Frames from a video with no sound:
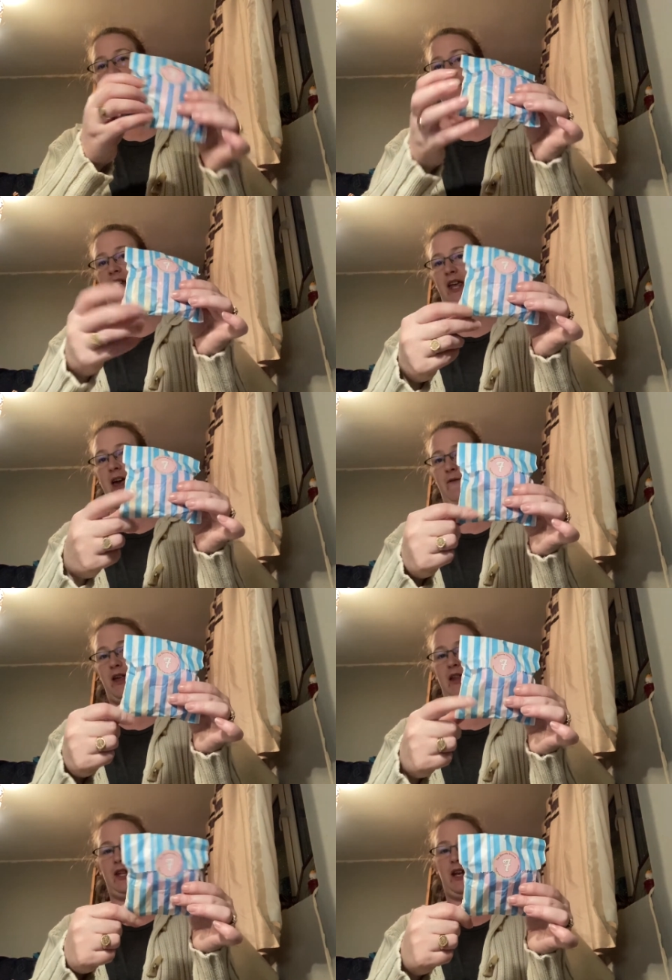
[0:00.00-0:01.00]
something
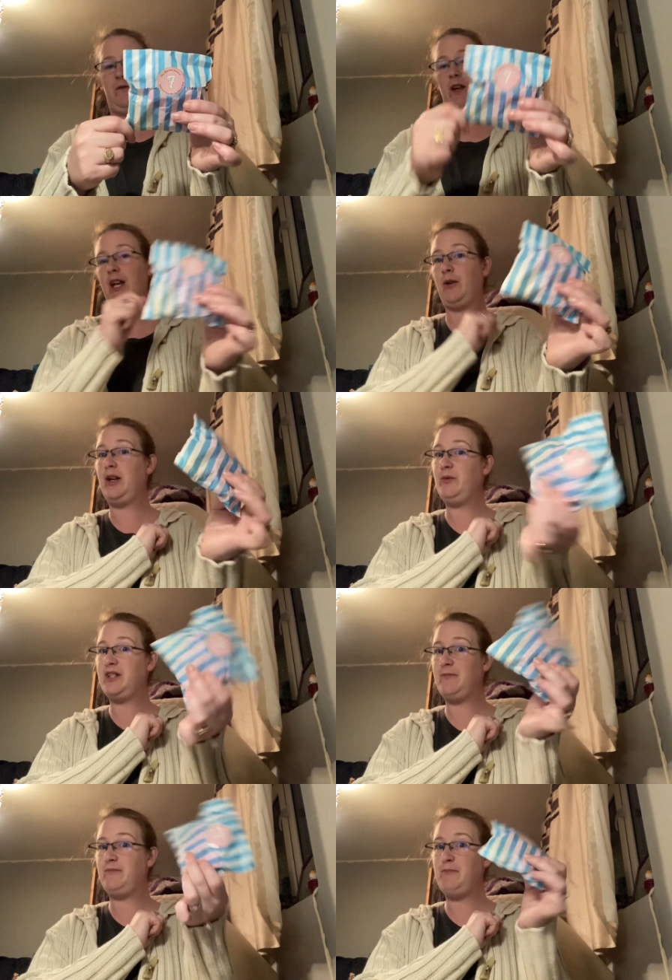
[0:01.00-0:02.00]
heavy, and then I figured out it
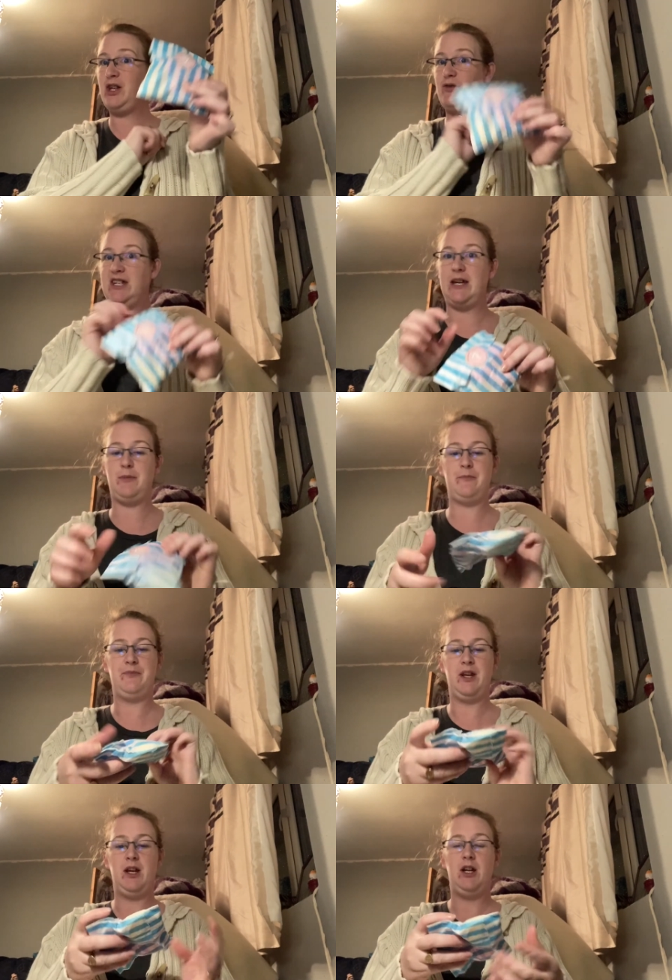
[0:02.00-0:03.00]
was a measuring tape.
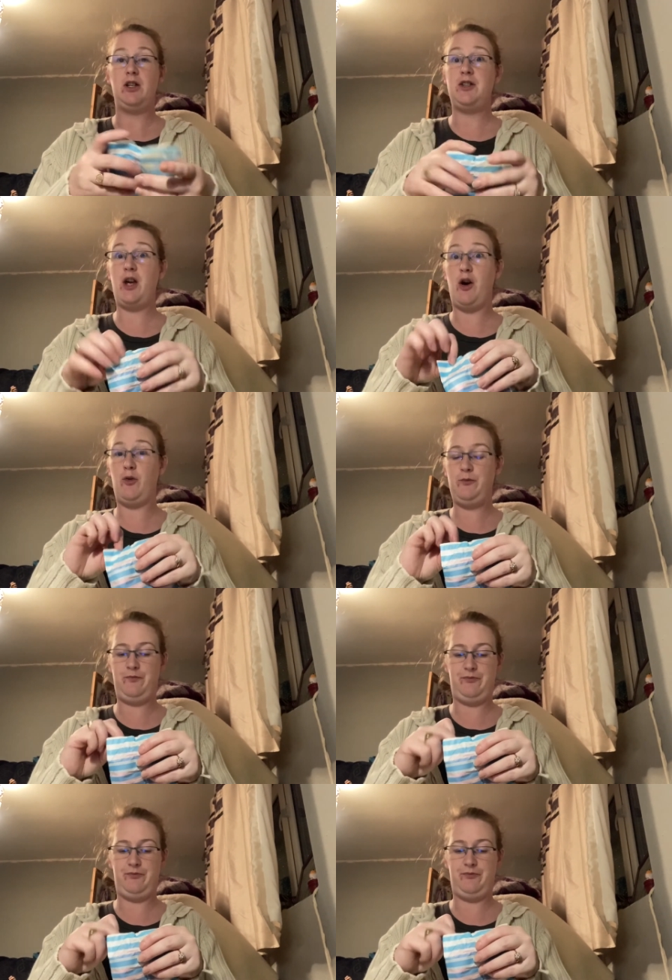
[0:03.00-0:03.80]
So